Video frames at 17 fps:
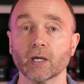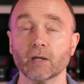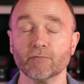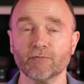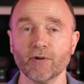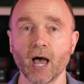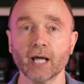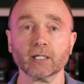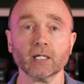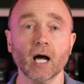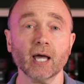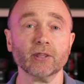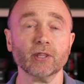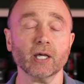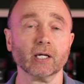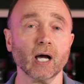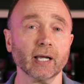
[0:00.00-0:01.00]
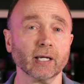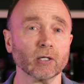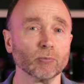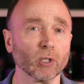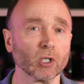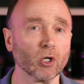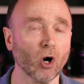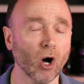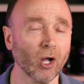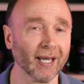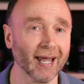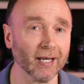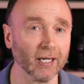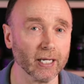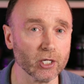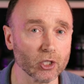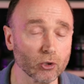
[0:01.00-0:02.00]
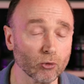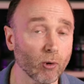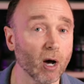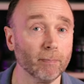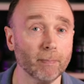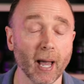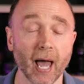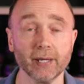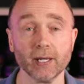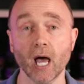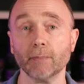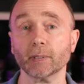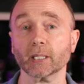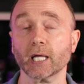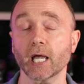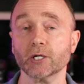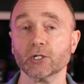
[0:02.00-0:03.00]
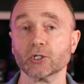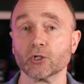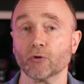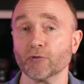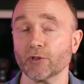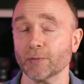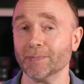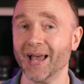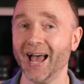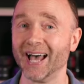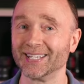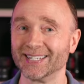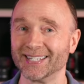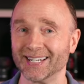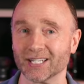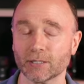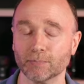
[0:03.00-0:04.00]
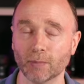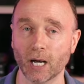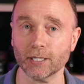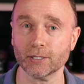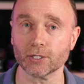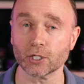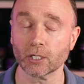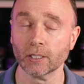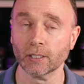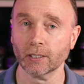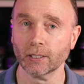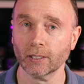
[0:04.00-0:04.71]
In fact, I think I can recall at least 12 patent applications over the past 6 months.